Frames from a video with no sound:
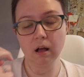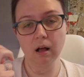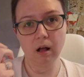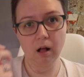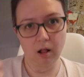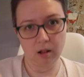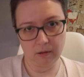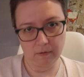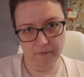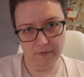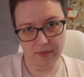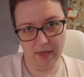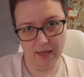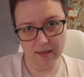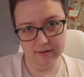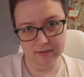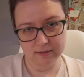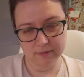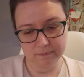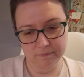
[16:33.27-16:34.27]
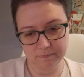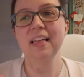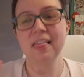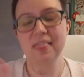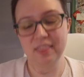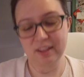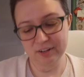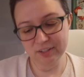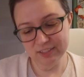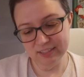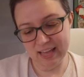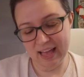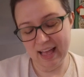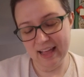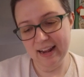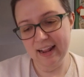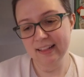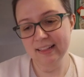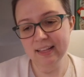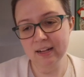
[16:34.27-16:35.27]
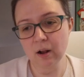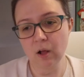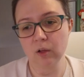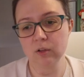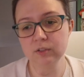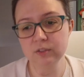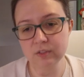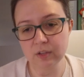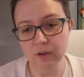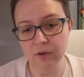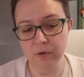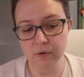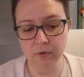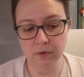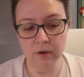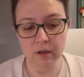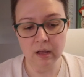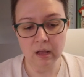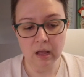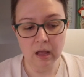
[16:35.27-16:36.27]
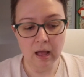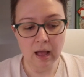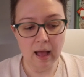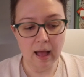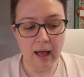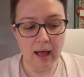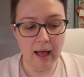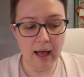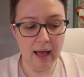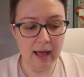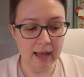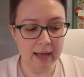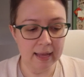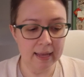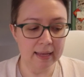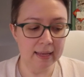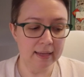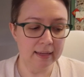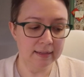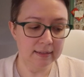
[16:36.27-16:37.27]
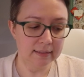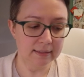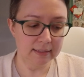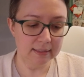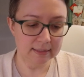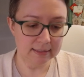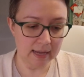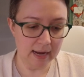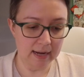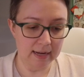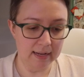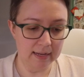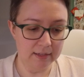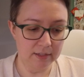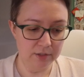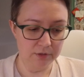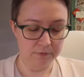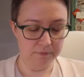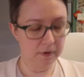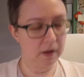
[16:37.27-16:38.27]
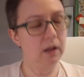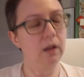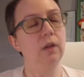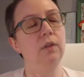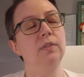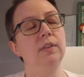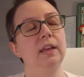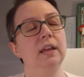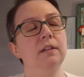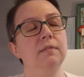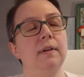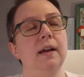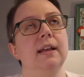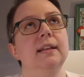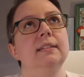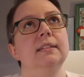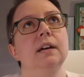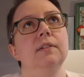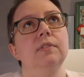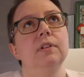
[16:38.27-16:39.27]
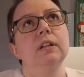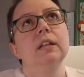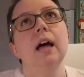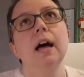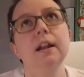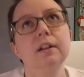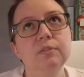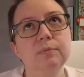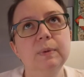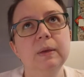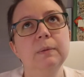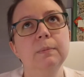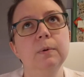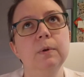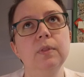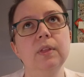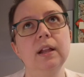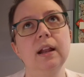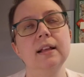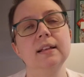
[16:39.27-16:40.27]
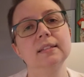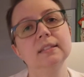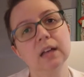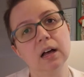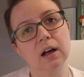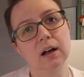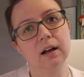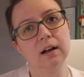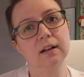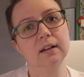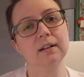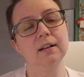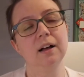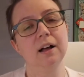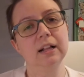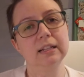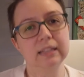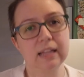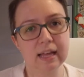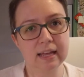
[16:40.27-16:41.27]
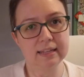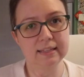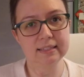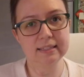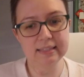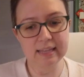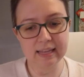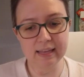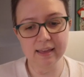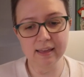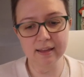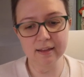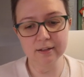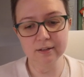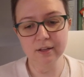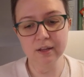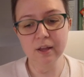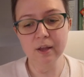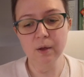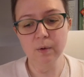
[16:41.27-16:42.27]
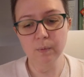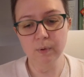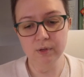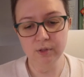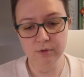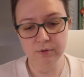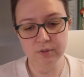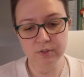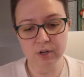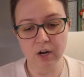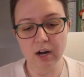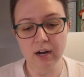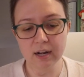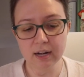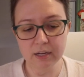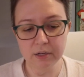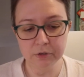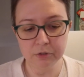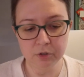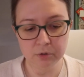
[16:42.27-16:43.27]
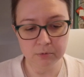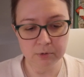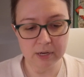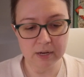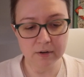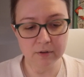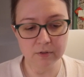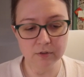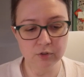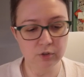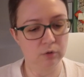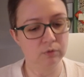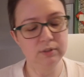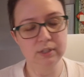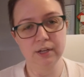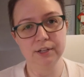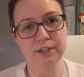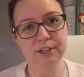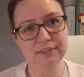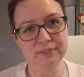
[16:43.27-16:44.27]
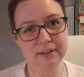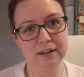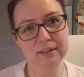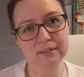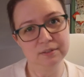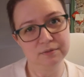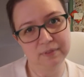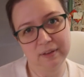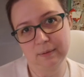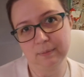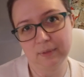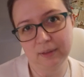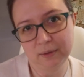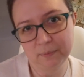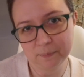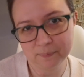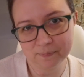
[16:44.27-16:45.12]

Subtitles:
all of that. There's that. And then also, I decided to follow the advice of a lot of people that I saw online saying, when you start a YouTube channel, don't tell your friends and family,